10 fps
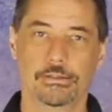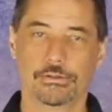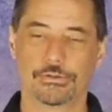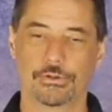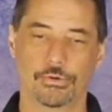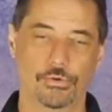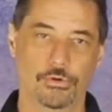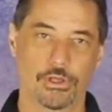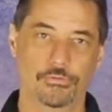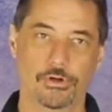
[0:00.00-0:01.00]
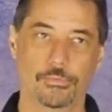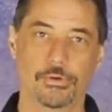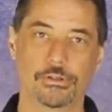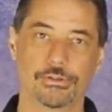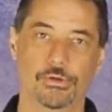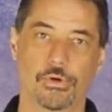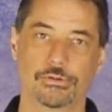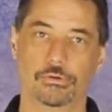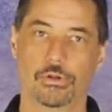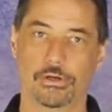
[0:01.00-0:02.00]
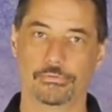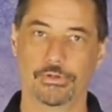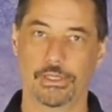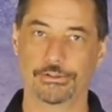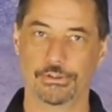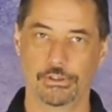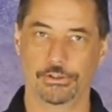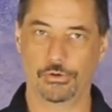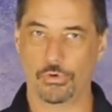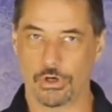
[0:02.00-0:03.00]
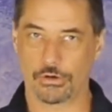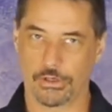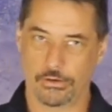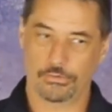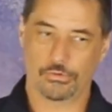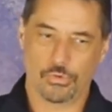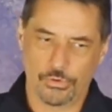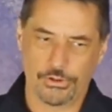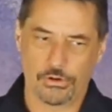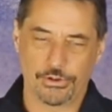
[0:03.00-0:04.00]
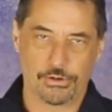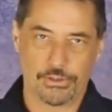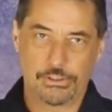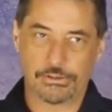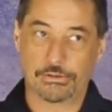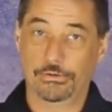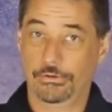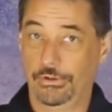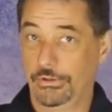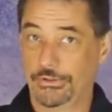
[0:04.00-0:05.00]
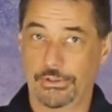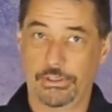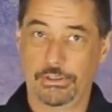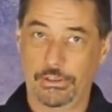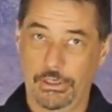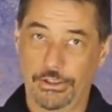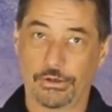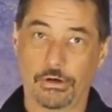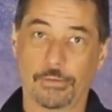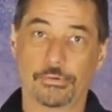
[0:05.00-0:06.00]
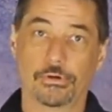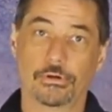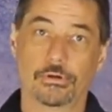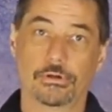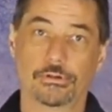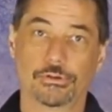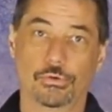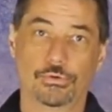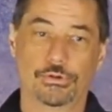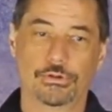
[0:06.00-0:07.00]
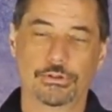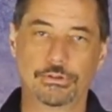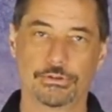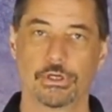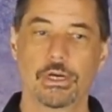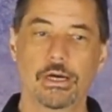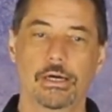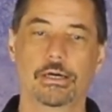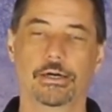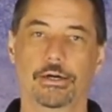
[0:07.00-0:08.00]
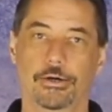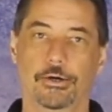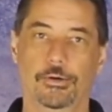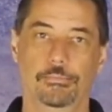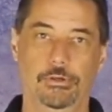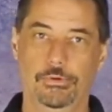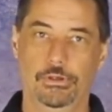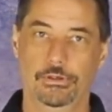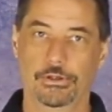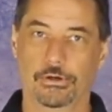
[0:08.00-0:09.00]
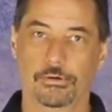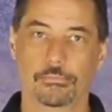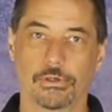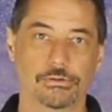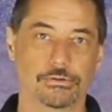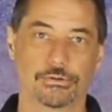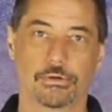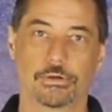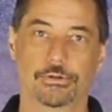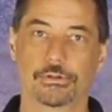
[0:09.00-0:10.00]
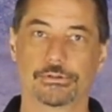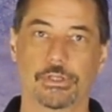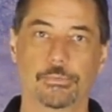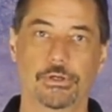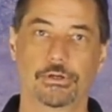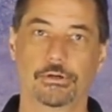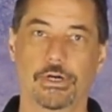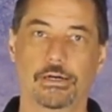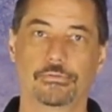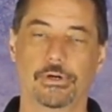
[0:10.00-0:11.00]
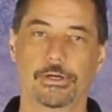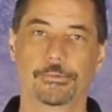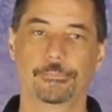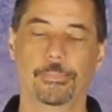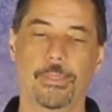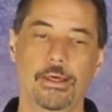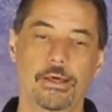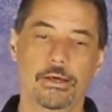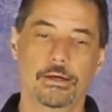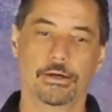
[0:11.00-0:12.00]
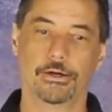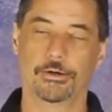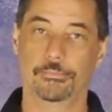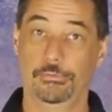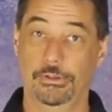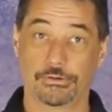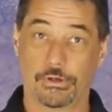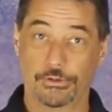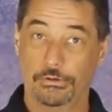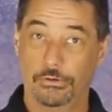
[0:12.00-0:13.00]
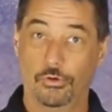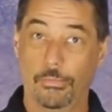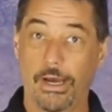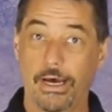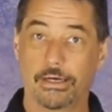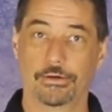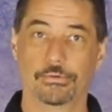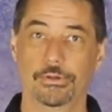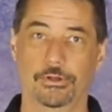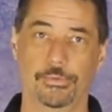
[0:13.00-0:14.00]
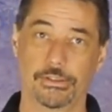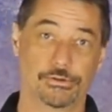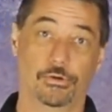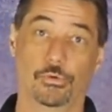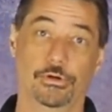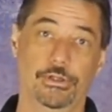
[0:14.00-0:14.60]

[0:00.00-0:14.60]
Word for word: So if you're a person who has a lot of tension and you walk around holding all your tension, you could say in your upper shoulders, uh, maybe in your muscles around your stomach, your diaphragm, uh, maybe it's around your low back. It really depends on where